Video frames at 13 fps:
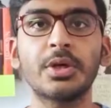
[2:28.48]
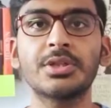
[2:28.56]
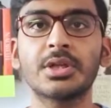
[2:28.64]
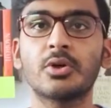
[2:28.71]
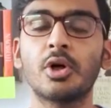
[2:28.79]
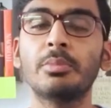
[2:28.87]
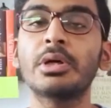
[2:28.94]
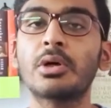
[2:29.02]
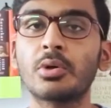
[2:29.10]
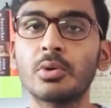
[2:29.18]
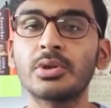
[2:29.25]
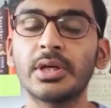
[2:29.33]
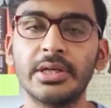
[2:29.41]
its economic
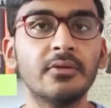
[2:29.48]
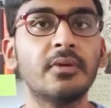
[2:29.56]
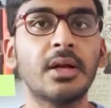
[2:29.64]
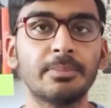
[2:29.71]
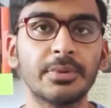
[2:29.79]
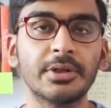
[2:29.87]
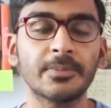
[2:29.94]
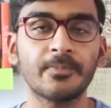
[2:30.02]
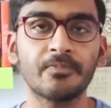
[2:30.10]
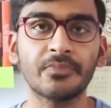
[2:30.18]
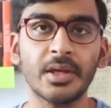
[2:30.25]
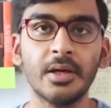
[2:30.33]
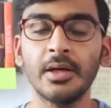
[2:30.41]
growth and development.
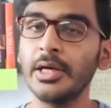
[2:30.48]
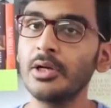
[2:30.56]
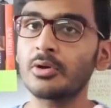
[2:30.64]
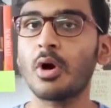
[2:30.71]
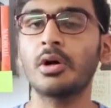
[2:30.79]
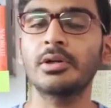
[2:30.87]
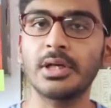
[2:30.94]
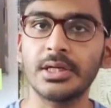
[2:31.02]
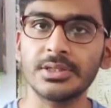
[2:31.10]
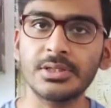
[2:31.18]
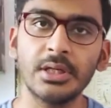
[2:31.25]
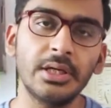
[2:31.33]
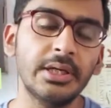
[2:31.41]
In
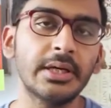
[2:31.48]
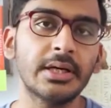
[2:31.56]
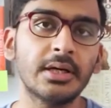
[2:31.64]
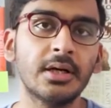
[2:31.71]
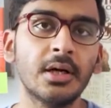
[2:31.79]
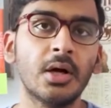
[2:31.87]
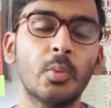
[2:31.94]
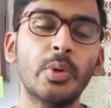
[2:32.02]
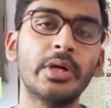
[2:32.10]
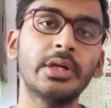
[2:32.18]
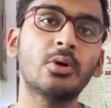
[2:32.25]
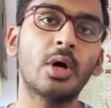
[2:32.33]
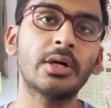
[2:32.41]
contrast, India, when
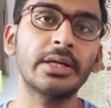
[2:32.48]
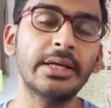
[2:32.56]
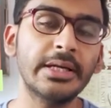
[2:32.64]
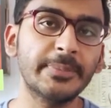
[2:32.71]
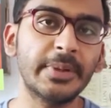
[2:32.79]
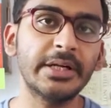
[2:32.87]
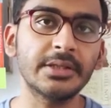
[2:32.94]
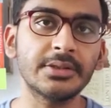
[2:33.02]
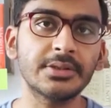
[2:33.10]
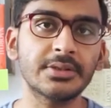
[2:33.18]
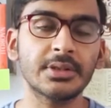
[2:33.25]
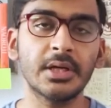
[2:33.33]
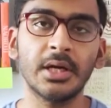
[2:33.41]
it got
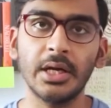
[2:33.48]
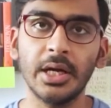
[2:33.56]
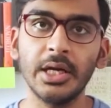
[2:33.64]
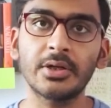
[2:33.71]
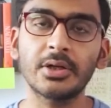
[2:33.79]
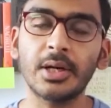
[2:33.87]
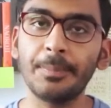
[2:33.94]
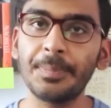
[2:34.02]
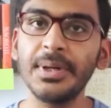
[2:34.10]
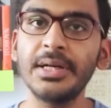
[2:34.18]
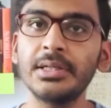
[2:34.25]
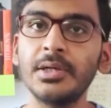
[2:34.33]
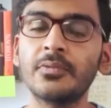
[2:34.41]
independence, it completely